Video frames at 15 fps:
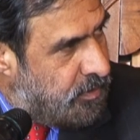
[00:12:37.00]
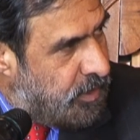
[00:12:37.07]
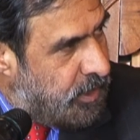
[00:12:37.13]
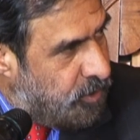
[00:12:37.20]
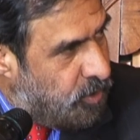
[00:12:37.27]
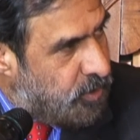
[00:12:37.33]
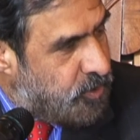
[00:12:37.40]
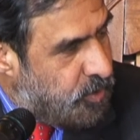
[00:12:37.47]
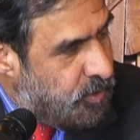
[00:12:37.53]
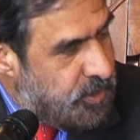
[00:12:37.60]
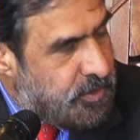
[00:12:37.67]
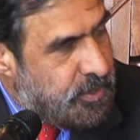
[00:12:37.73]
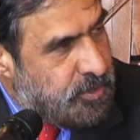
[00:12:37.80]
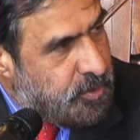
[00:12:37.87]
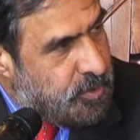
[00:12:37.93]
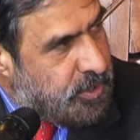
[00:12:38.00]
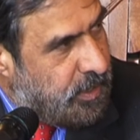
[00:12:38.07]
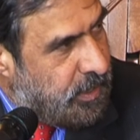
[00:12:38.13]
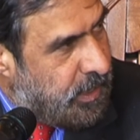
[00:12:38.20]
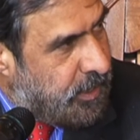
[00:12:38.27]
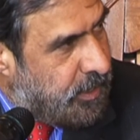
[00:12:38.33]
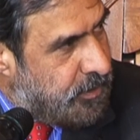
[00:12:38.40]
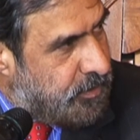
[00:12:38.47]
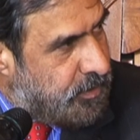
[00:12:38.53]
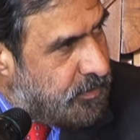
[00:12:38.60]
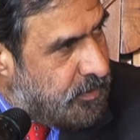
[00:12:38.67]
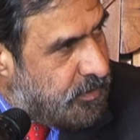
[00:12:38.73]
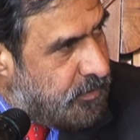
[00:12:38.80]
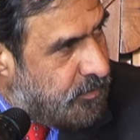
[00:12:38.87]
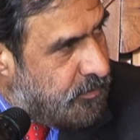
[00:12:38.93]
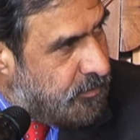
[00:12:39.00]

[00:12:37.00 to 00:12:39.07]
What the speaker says: and also institutional linkages.